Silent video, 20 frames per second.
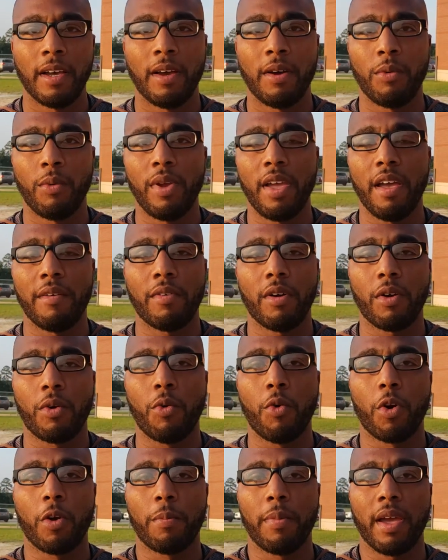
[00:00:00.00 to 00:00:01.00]
We have our
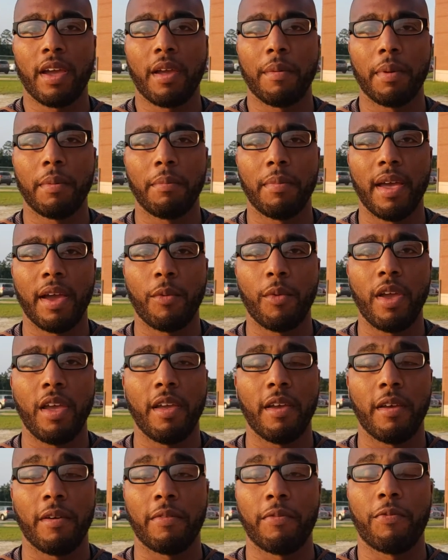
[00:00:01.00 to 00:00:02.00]
quarterback coming back. We
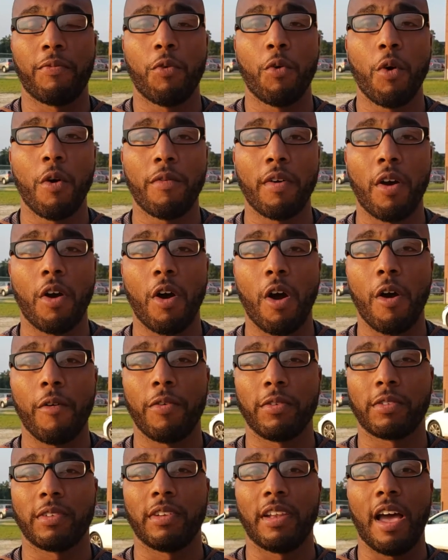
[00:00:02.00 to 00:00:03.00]
have four of our
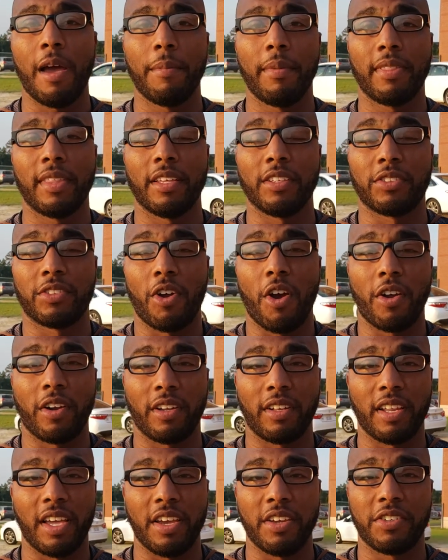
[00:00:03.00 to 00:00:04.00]
offensive linemen that
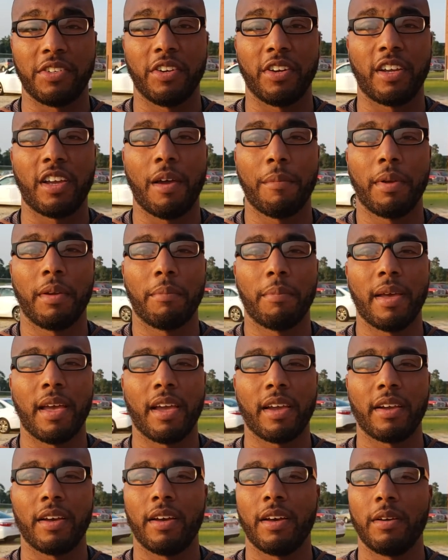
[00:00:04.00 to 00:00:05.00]
started last year coming
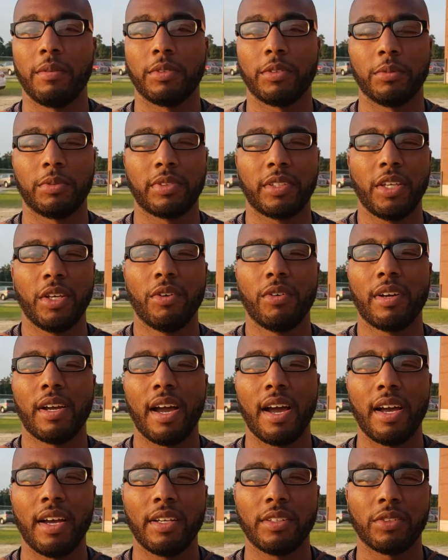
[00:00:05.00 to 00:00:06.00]
back. Some skilled
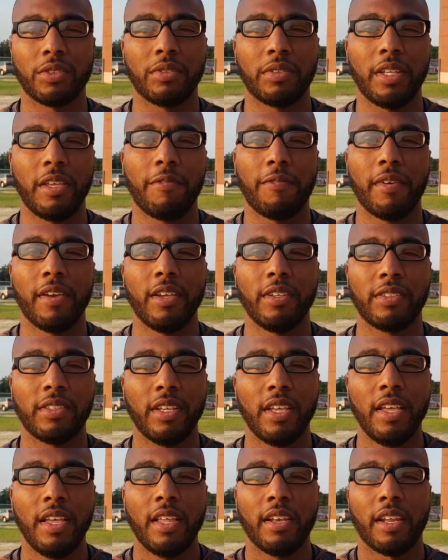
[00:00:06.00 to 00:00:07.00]
guys on defense.
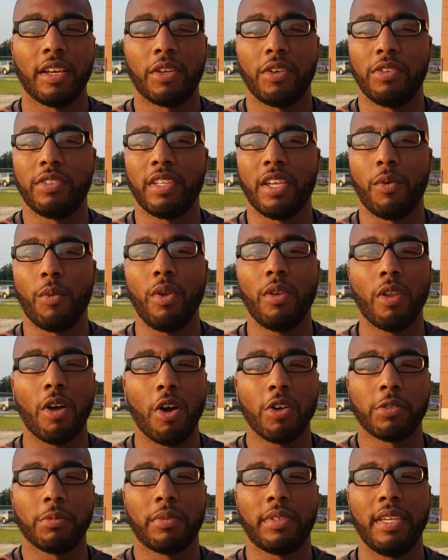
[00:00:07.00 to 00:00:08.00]
Like you said, we
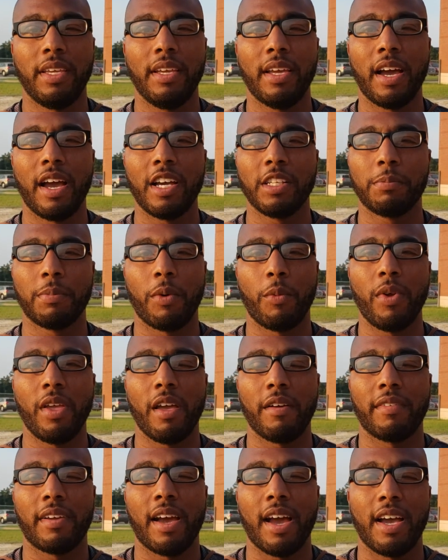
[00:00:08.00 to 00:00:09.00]
lost some key guys, but we
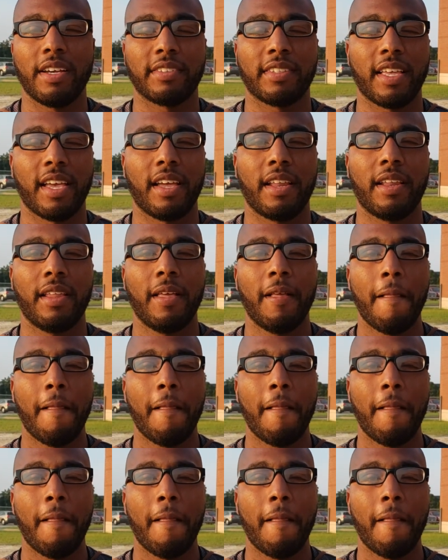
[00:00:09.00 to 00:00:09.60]
have guys that